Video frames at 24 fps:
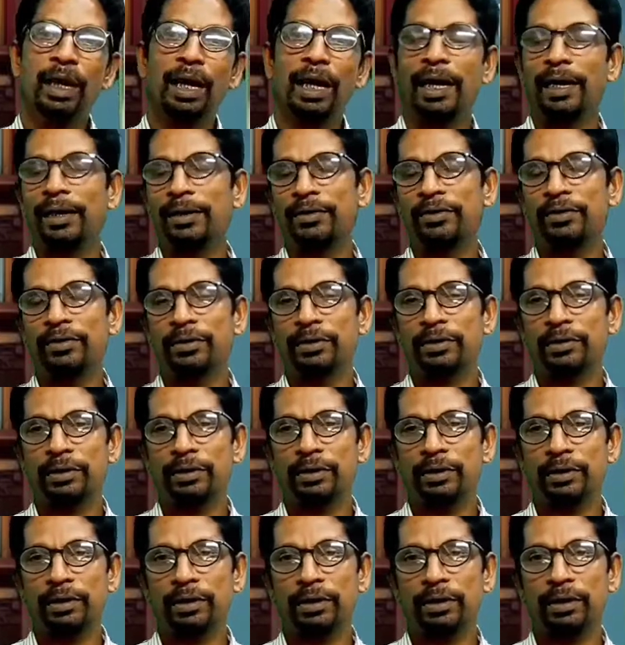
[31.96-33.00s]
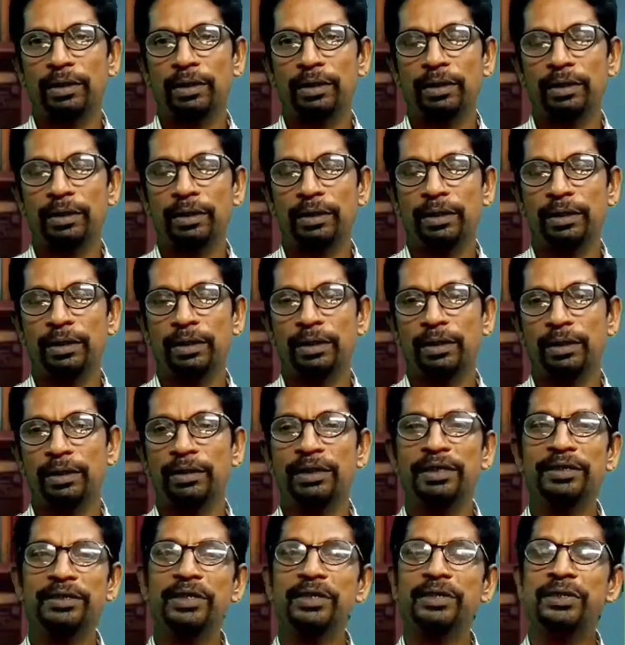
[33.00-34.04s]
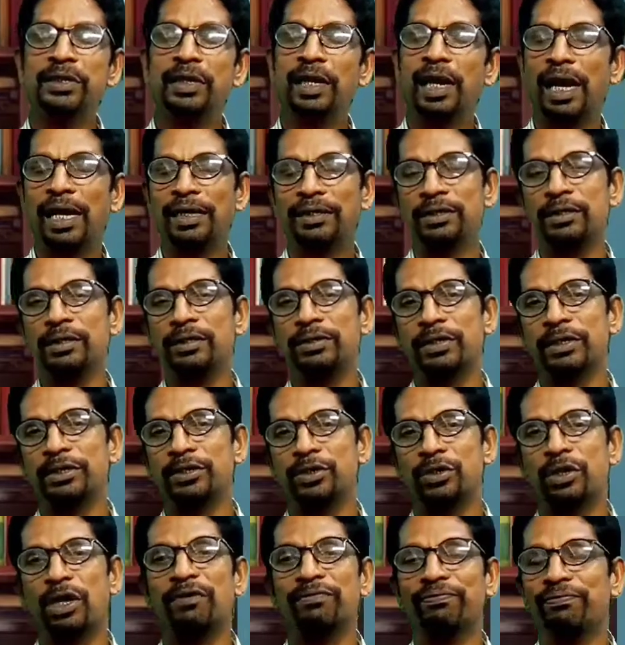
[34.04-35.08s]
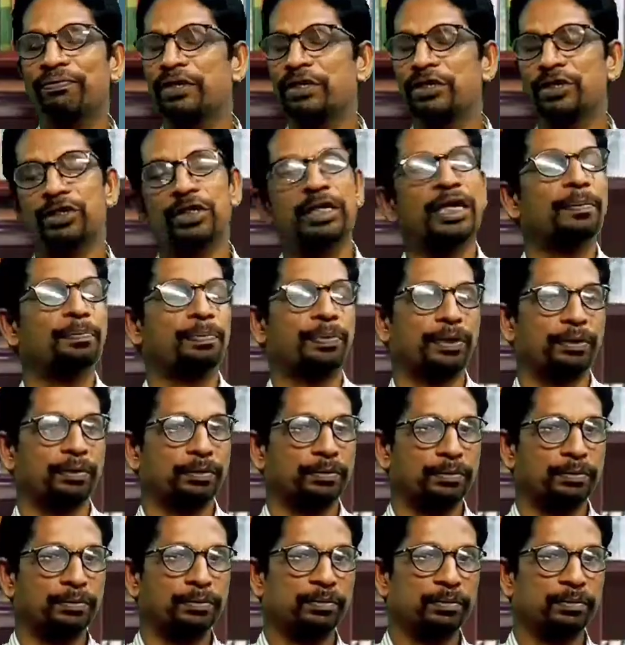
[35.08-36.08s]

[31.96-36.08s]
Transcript: and this is the last session of this chapter.